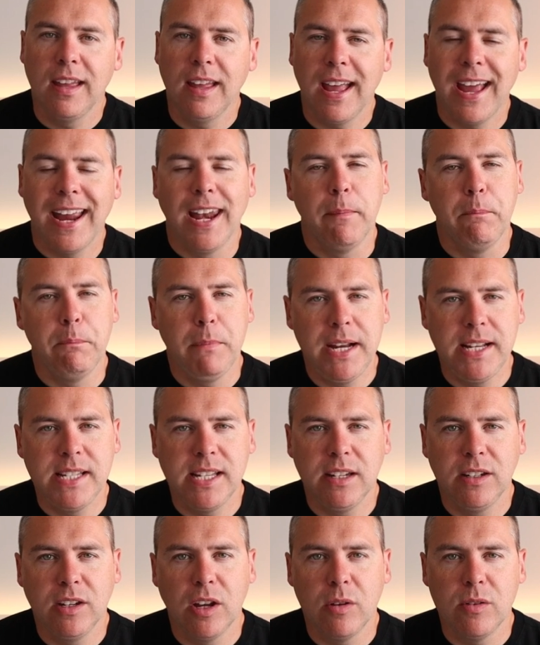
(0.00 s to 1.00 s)
and a
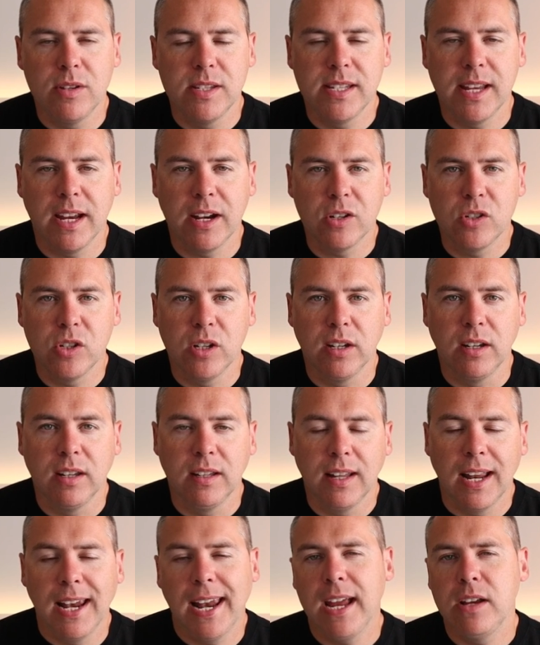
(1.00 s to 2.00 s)
Meeting Notes section
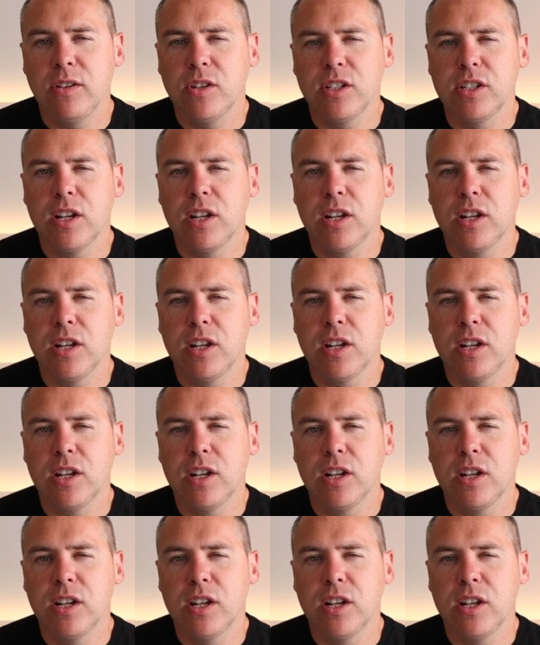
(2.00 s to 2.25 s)
allows us